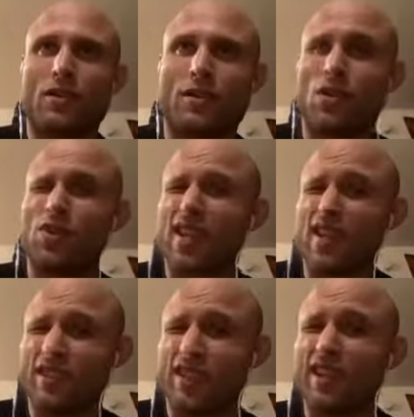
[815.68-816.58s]
So it
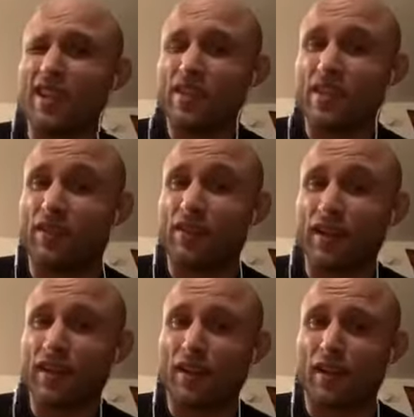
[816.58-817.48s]
definitely gets tougher
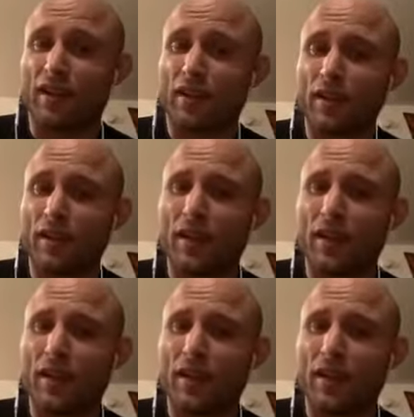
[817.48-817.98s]
and tougher.